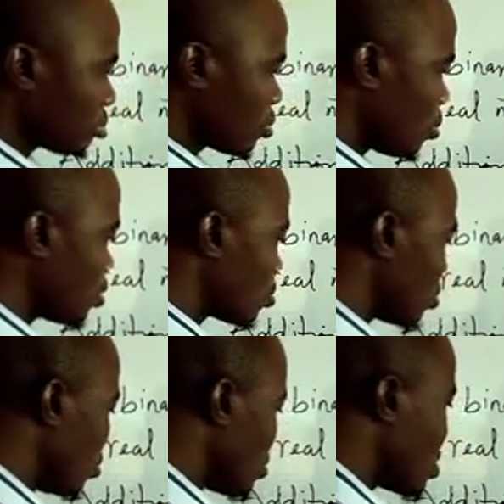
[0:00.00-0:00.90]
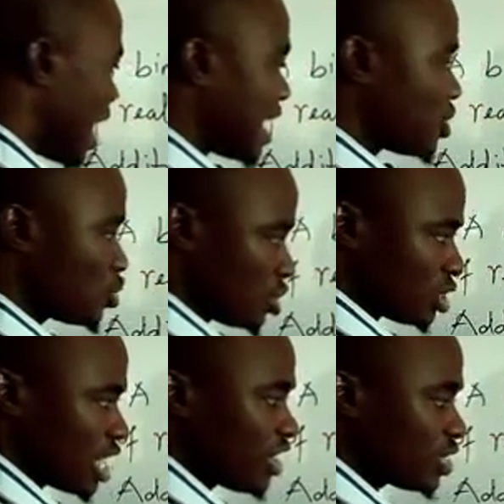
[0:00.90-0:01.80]
want to use addition,
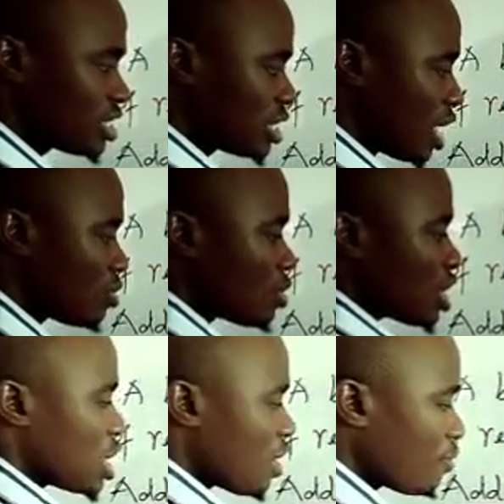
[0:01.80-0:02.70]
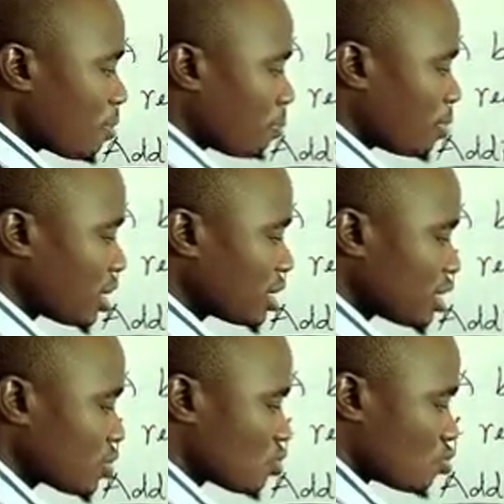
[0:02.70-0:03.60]
are you getting now? If you pick
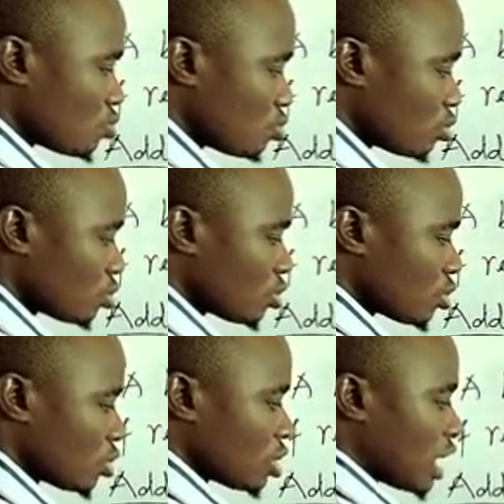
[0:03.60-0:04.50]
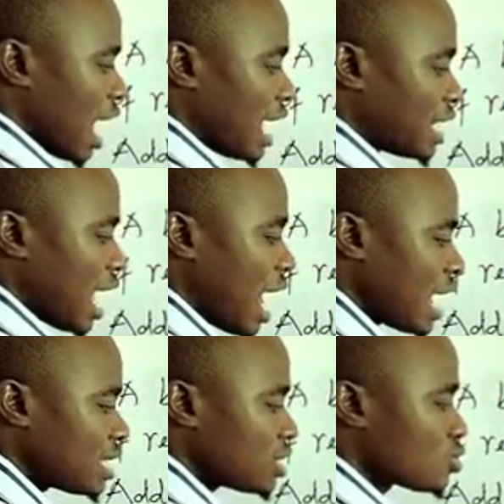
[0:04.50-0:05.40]
these 2 and
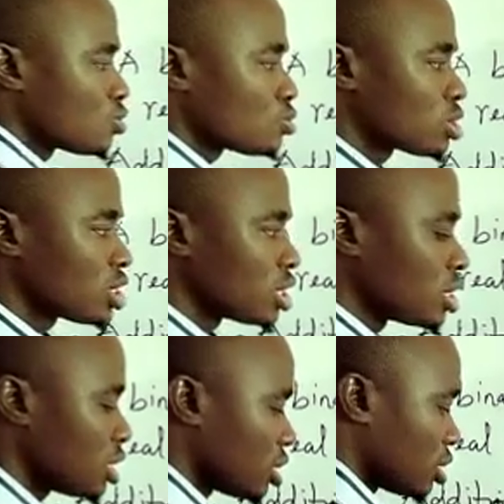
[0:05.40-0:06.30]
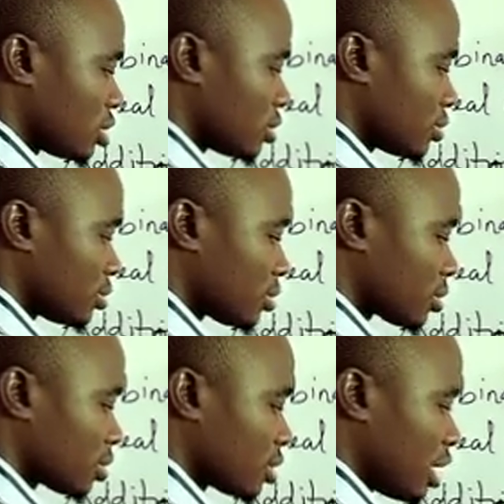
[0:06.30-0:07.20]
add it to 3,
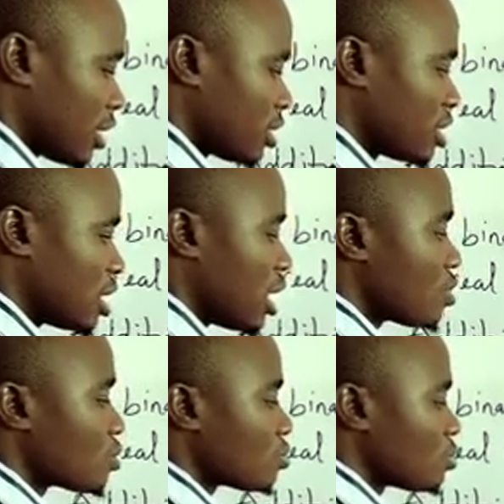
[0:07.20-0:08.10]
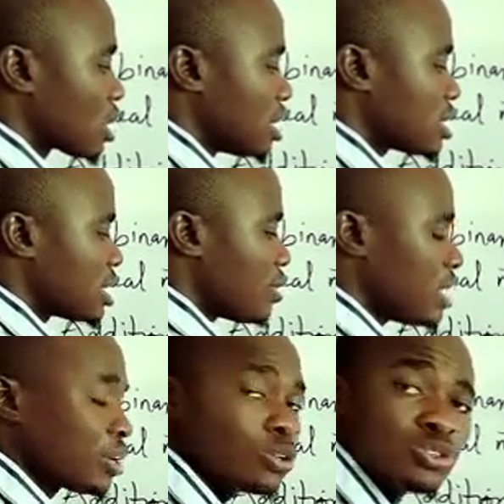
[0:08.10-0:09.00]
are you getting now? We consider we
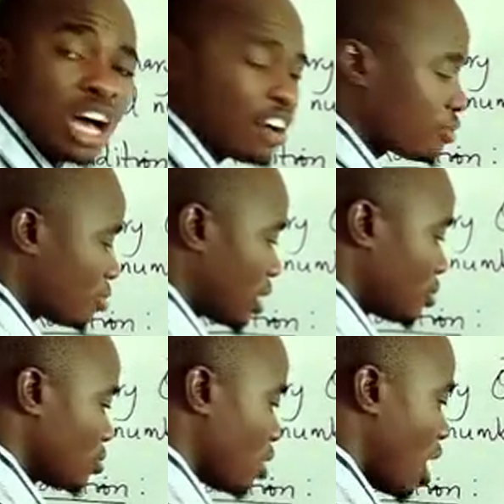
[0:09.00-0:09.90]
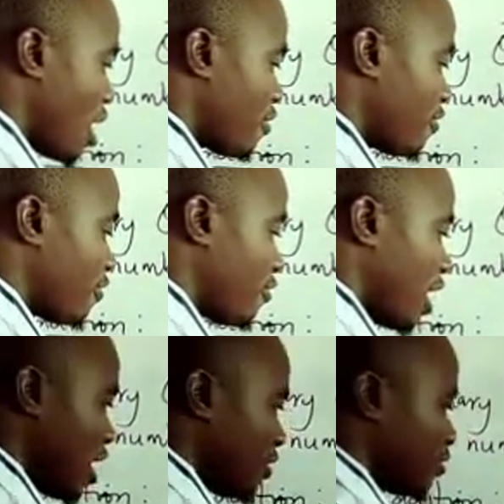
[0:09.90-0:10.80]
are going to have
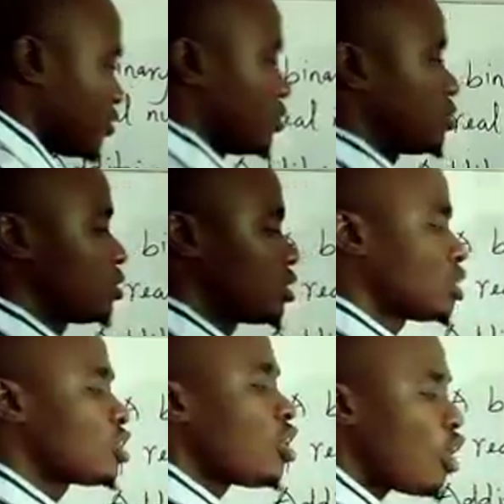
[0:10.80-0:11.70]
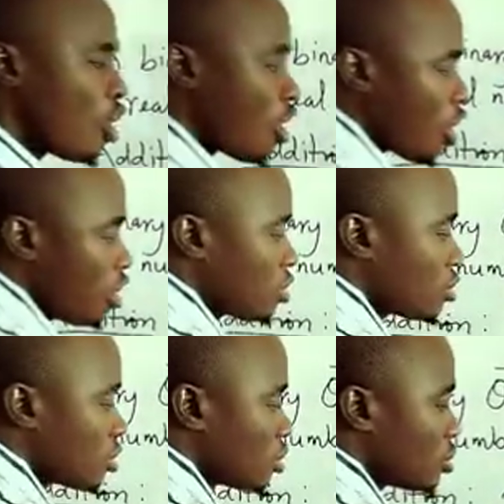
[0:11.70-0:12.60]
5.
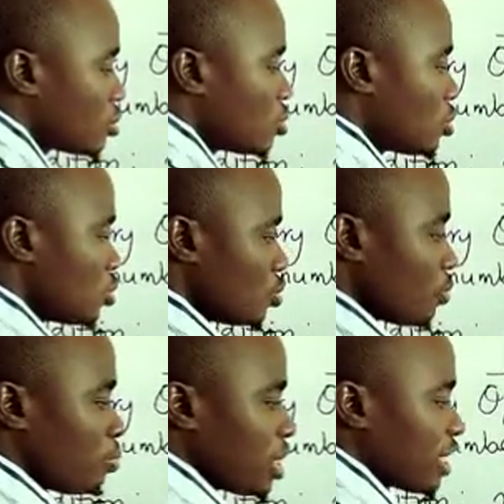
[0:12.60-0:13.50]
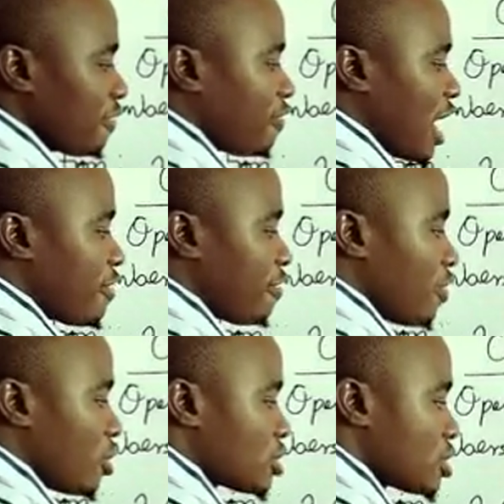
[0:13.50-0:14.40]
Or you pick 5
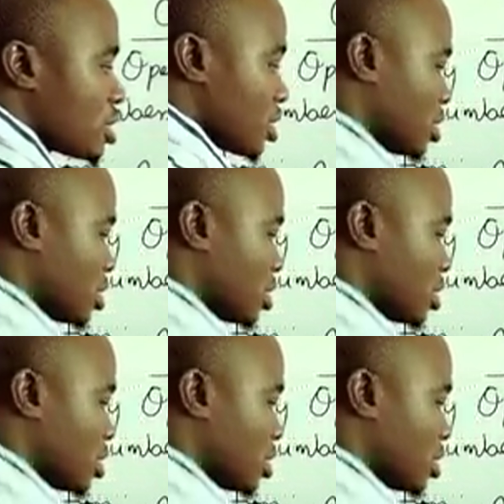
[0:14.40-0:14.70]
first,